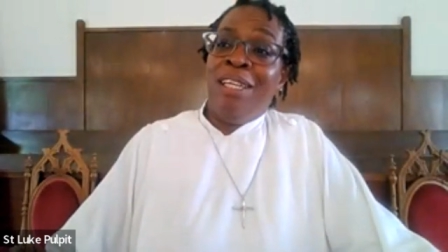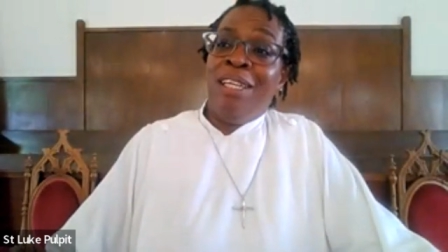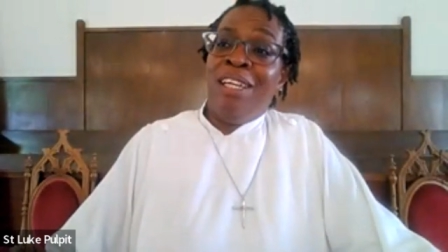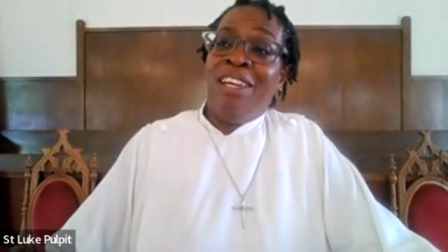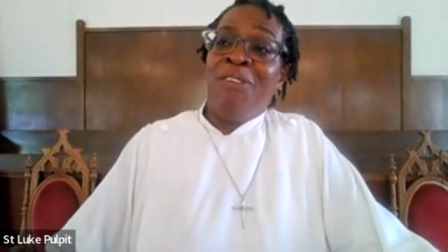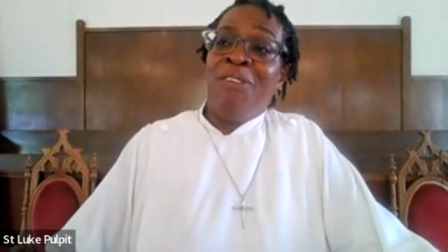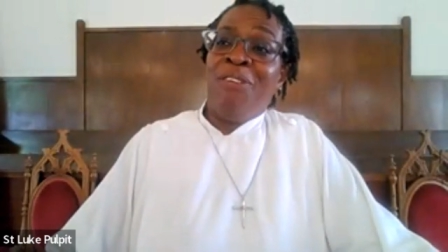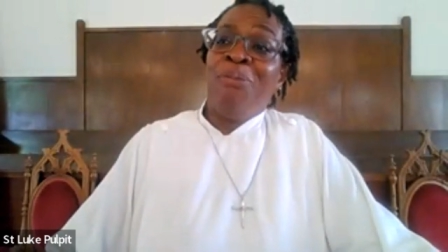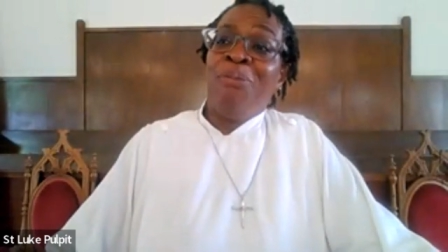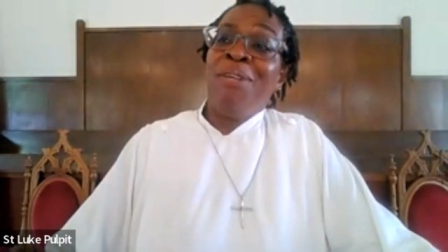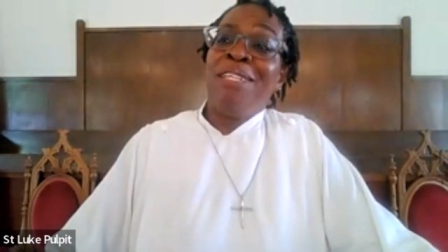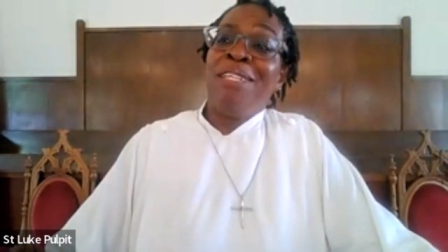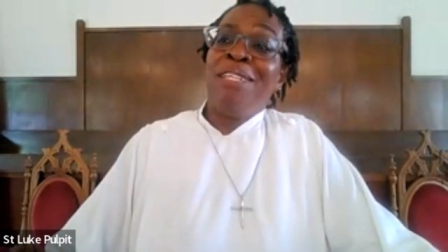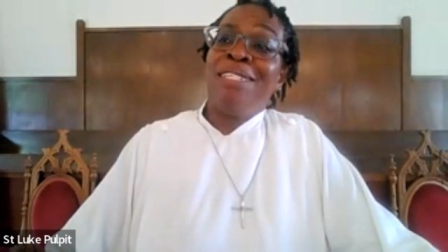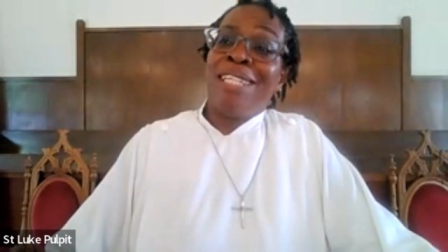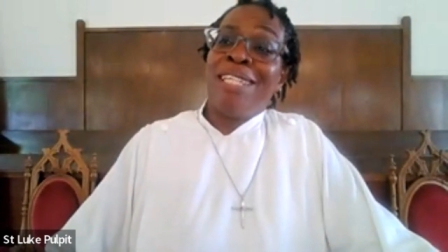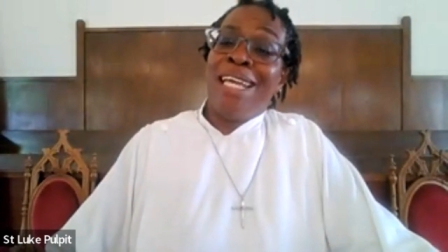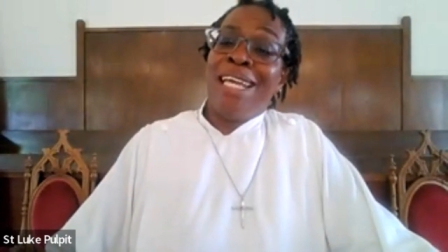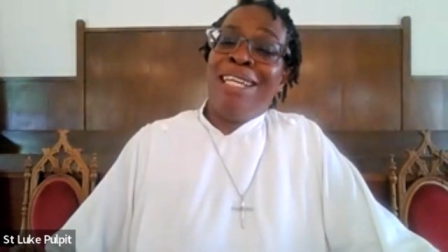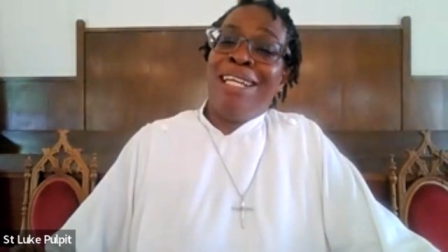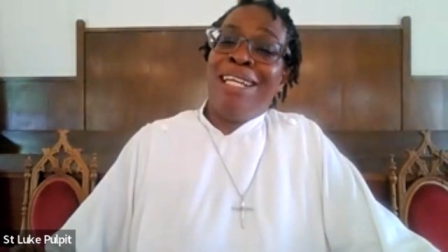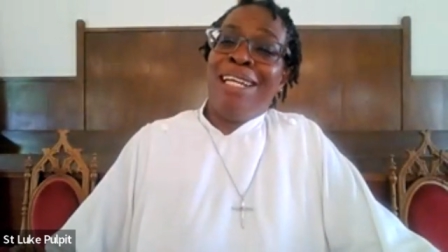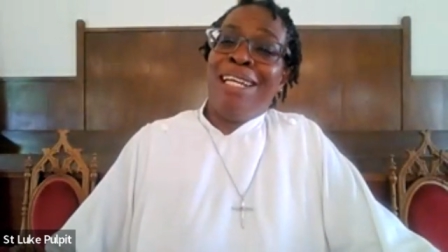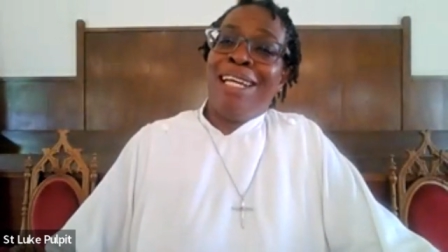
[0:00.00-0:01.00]
if we
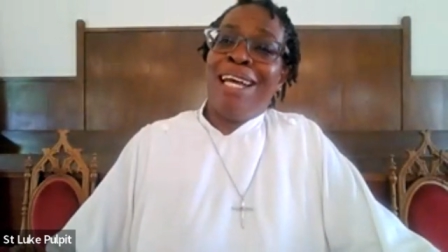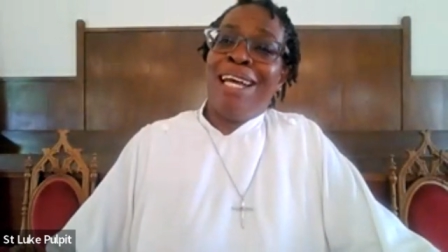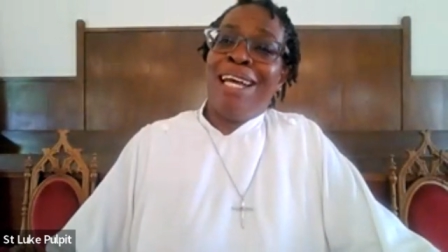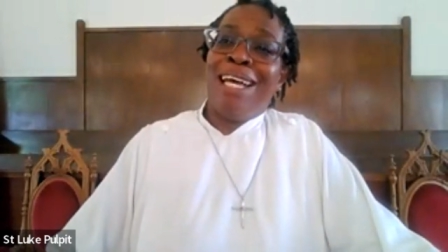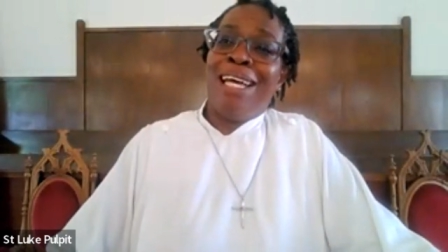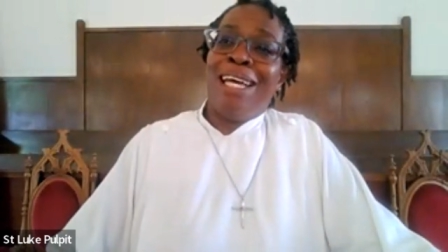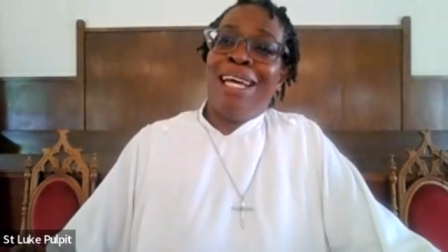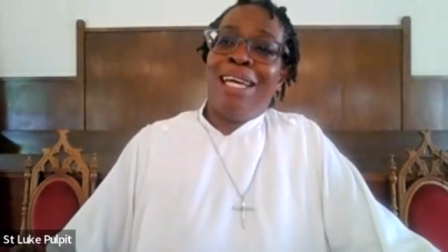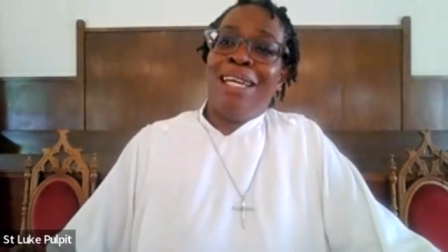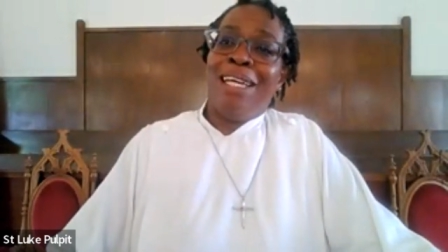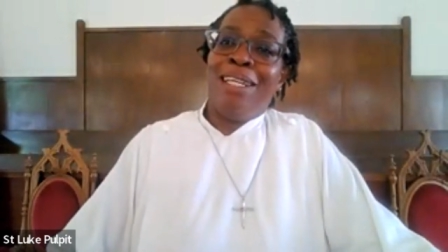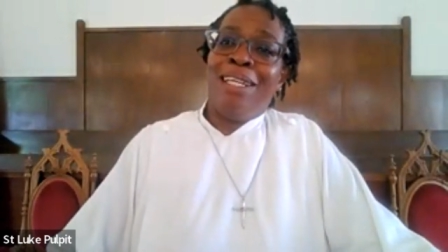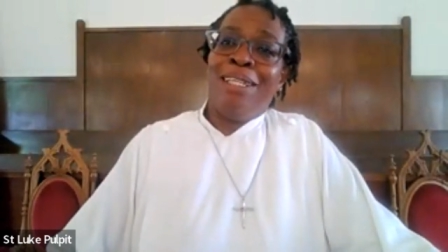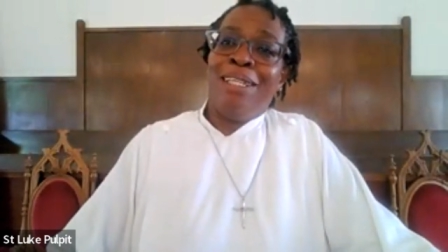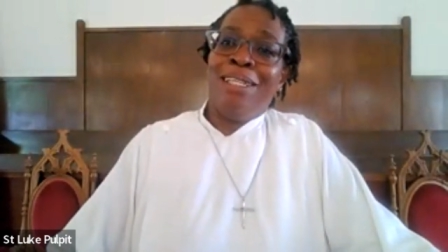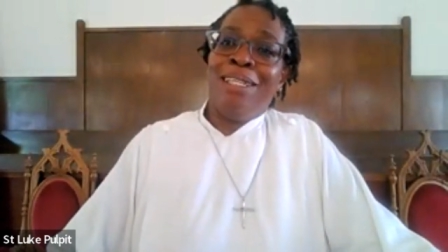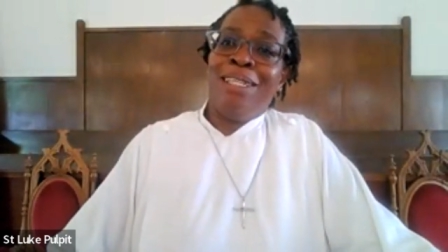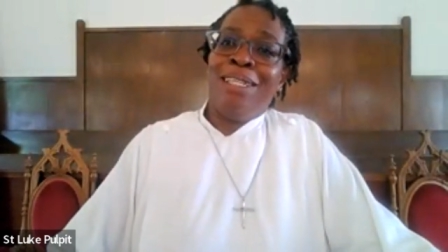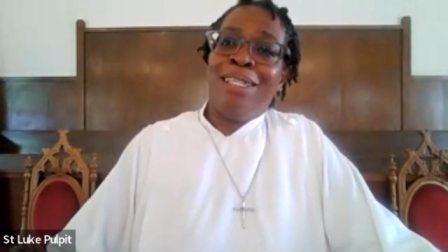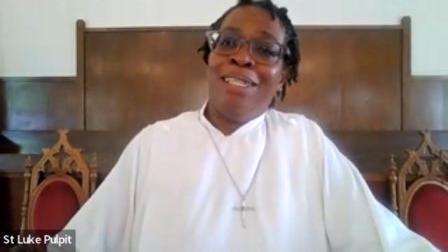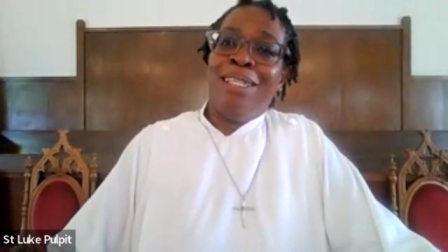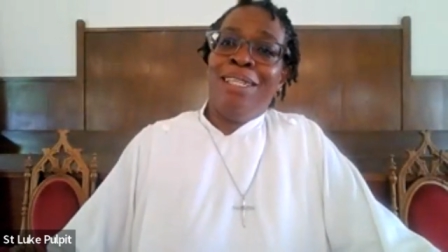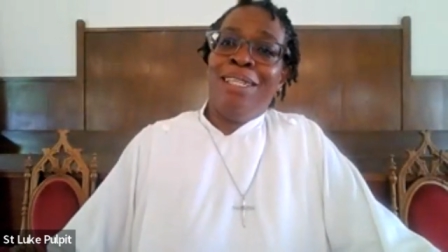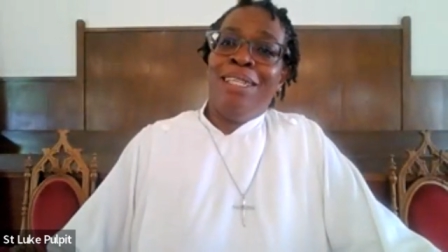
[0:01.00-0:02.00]
say to God,
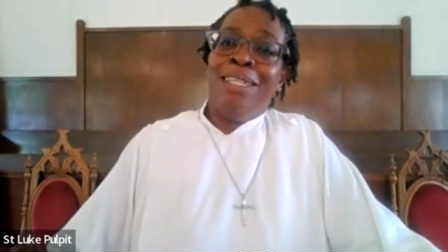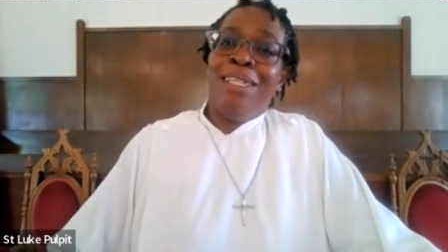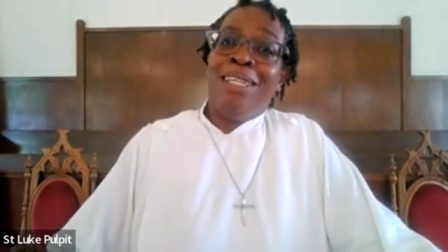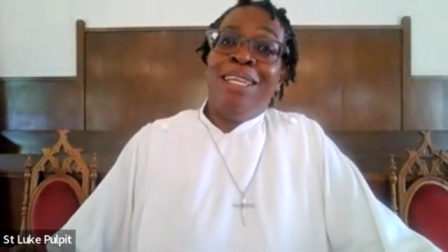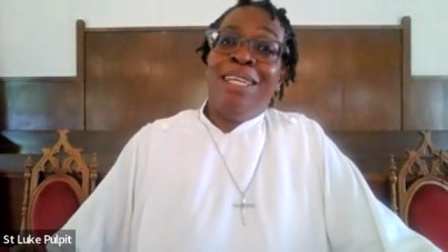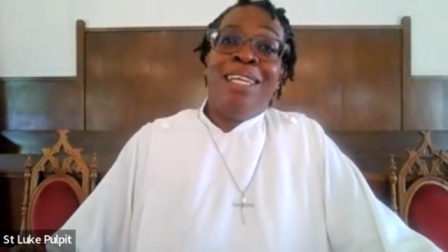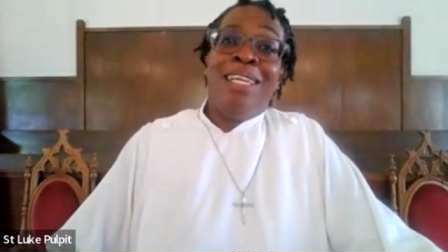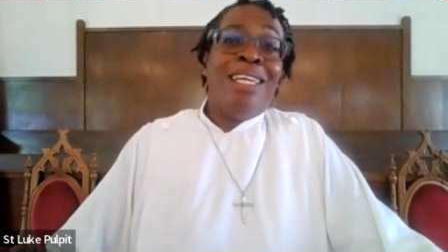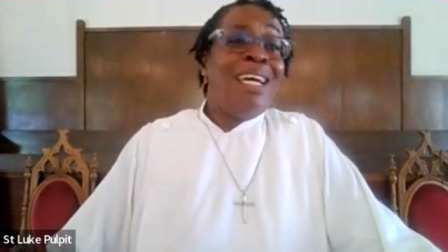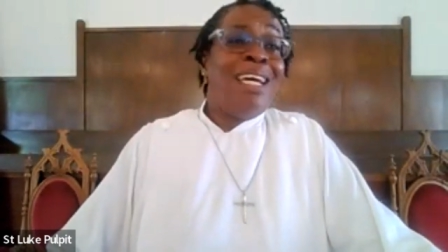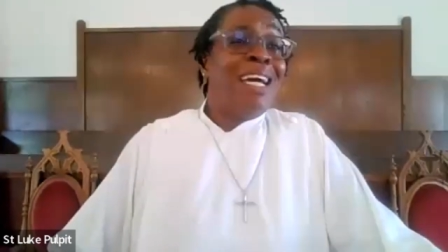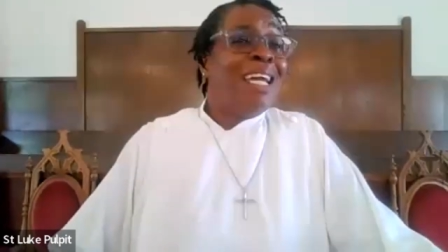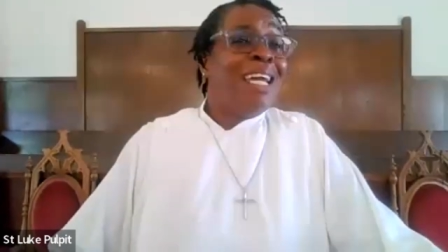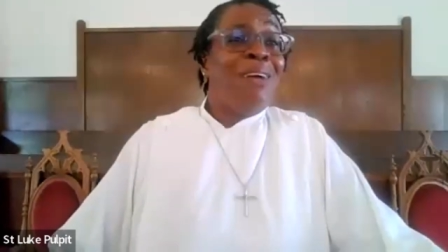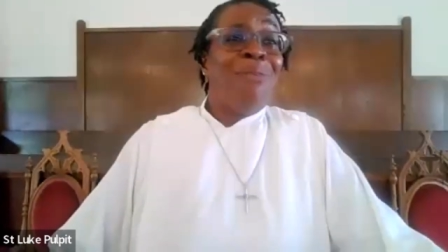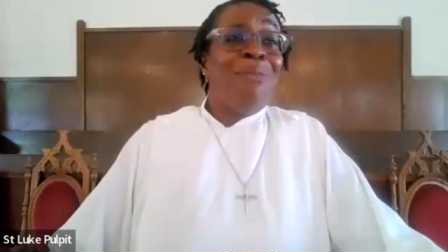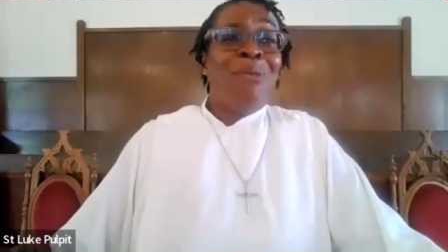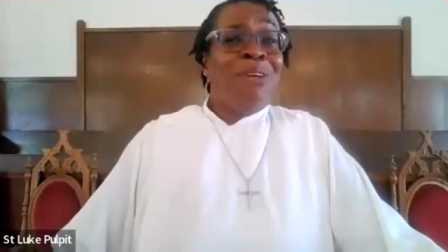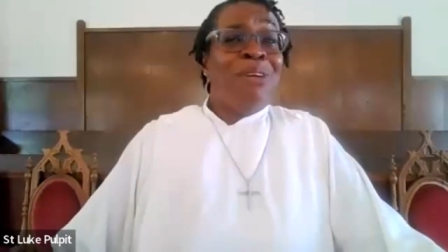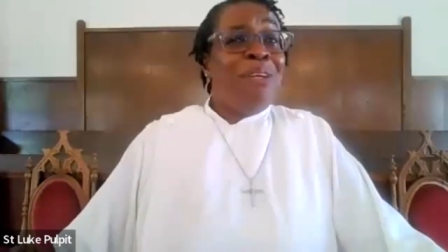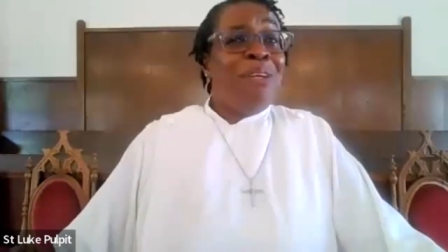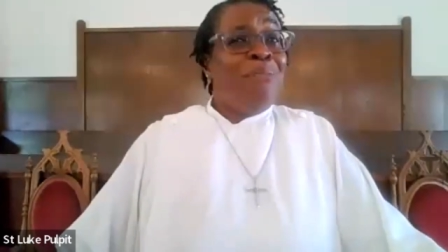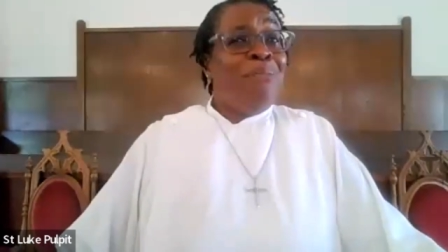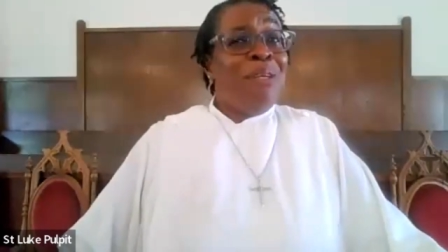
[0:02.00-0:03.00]
God, I
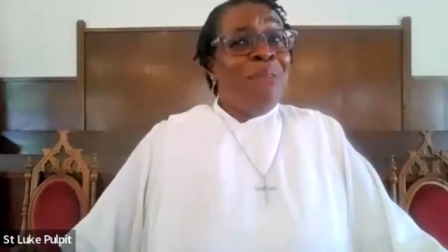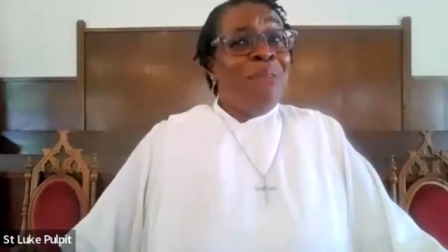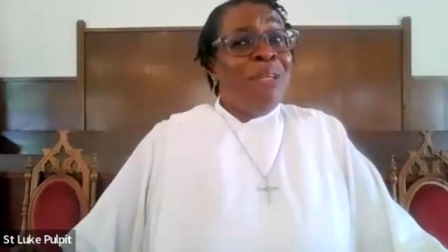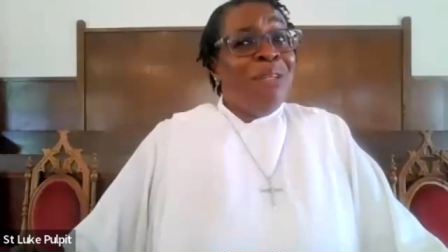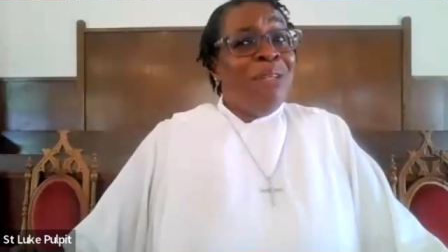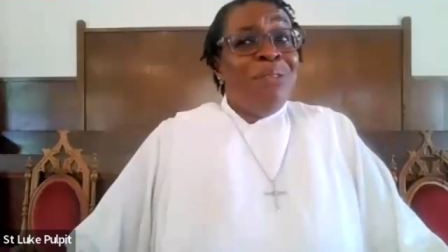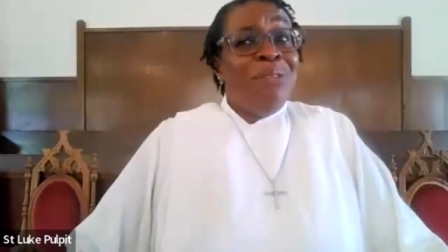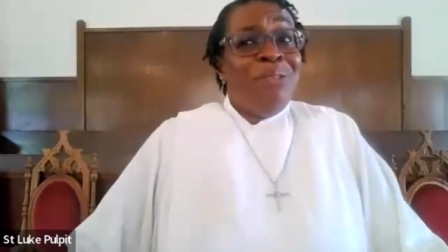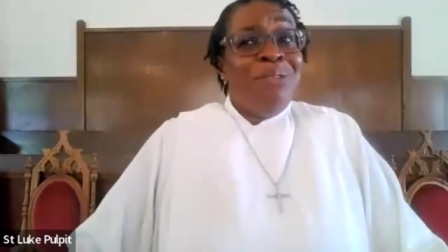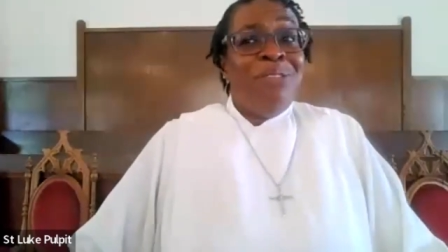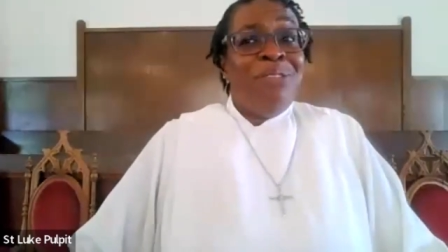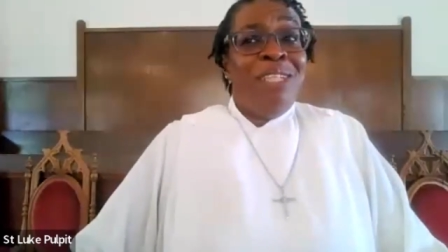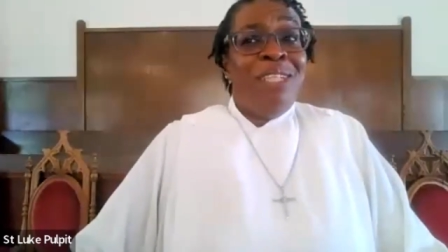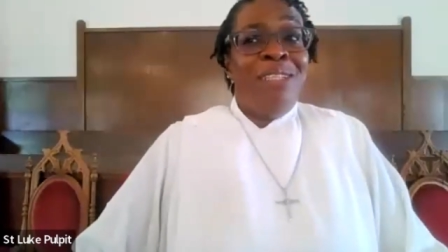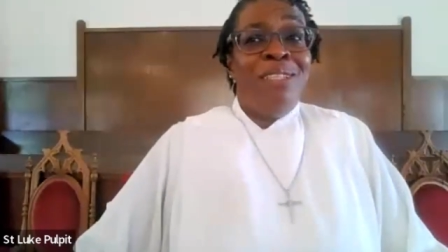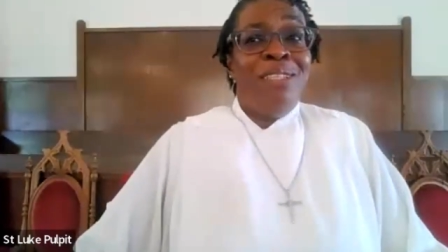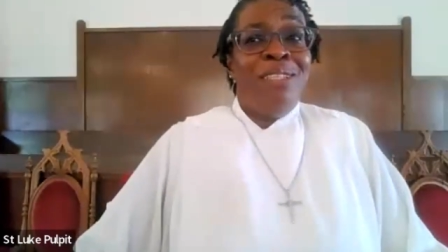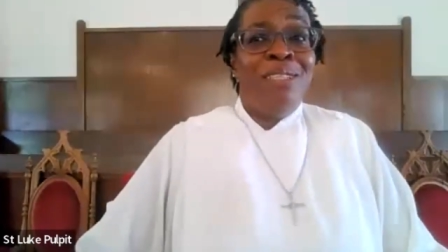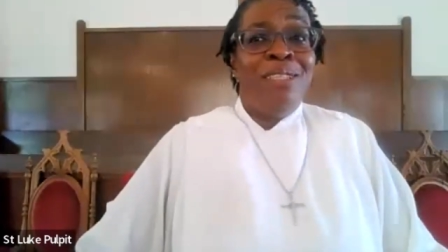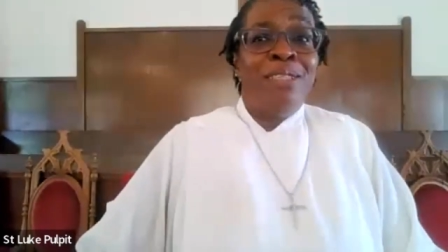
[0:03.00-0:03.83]
want to be moved.